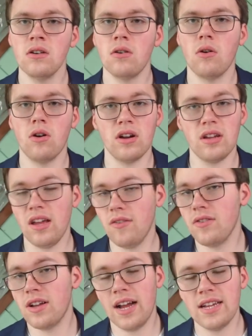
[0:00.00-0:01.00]
or
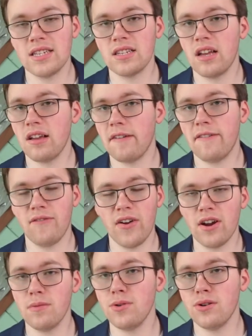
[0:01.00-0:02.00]
even guys like
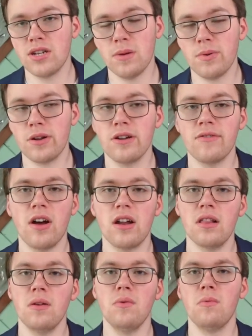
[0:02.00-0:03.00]
Farabee or Tippett could have
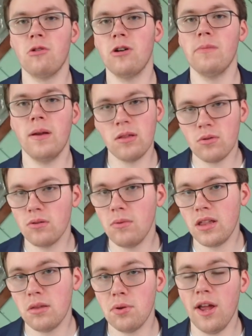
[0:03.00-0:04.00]
gotten a little bit more, maybe they would have
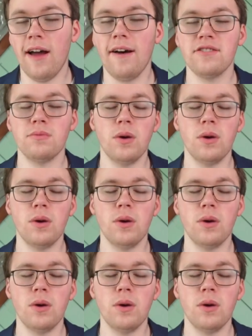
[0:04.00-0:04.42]
made the playoffs.